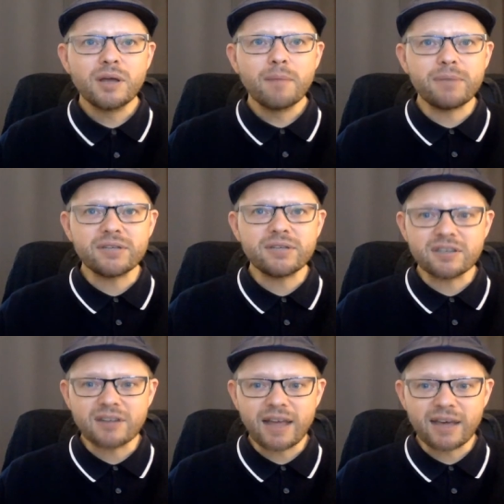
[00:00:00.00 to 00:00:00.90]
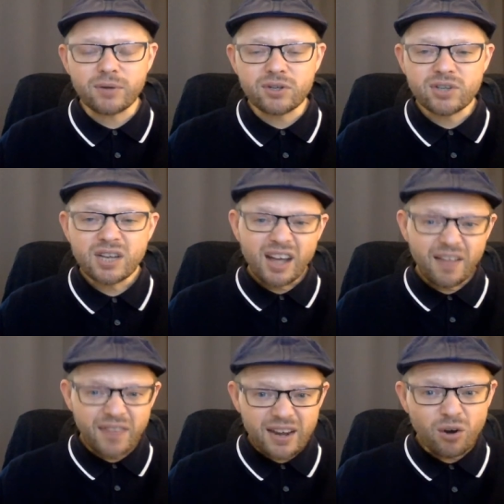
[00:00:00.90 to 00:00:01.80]
business language,
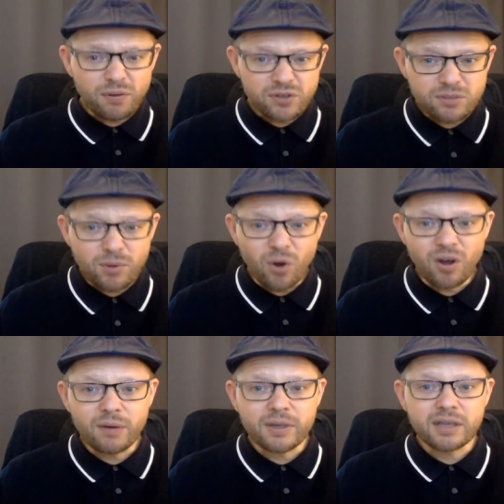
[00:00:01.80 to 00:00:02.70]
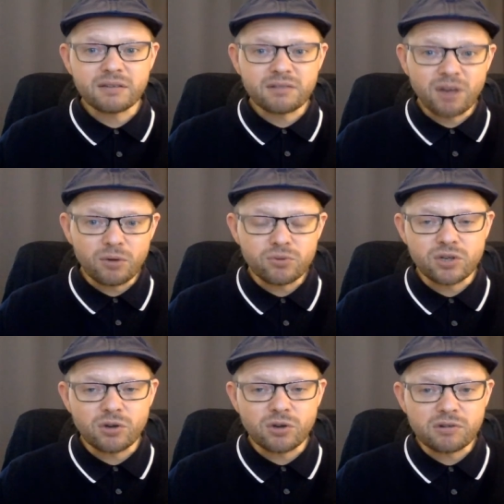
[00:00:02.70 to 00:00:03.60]
and then offer some ongoing
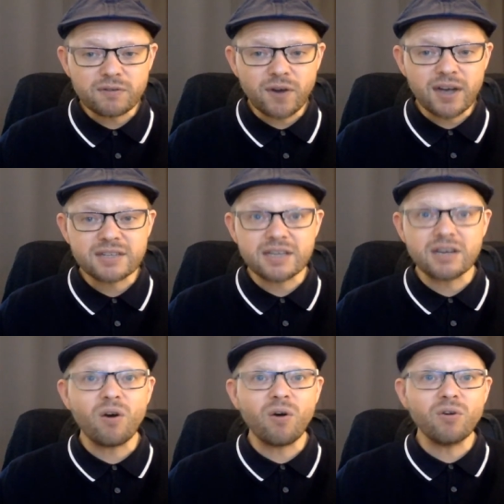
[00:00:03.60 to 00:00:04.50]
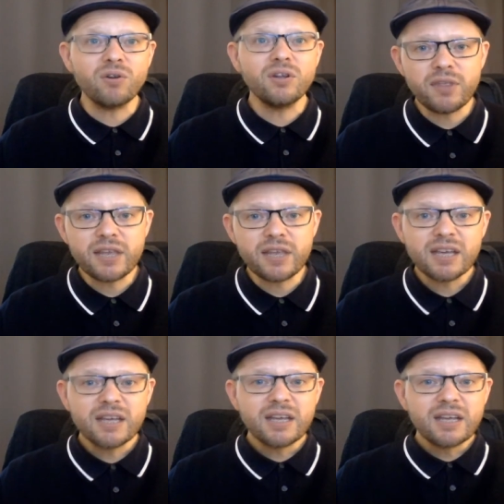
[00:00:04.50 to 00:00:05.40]
coaching or advising on the
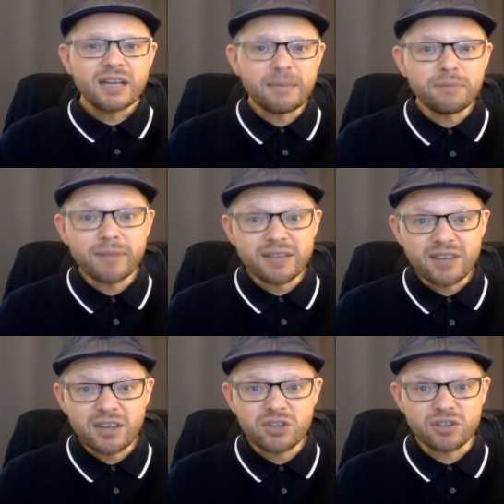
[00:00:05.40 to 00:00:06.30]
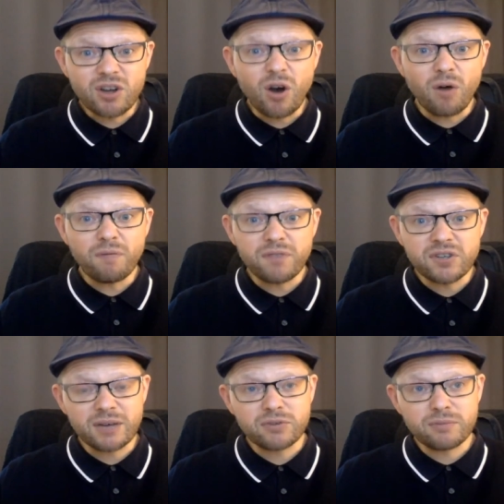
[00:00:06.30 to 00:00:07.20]
implementation of the
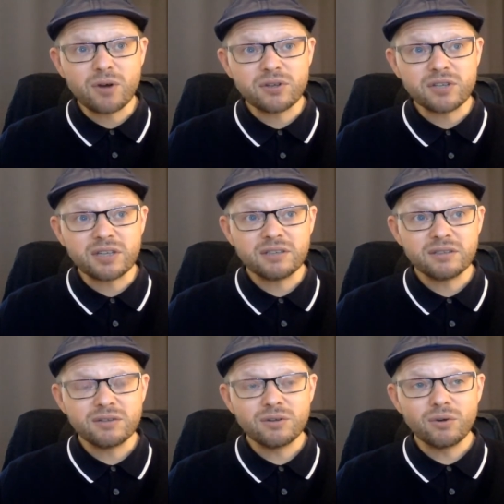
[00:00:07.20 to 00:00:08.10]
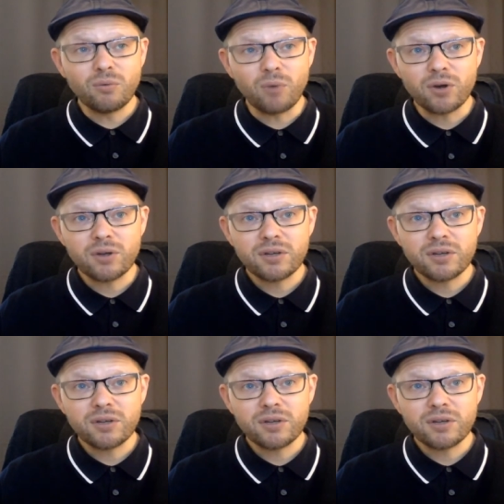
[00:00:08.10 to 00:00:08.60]
sales and marketing work.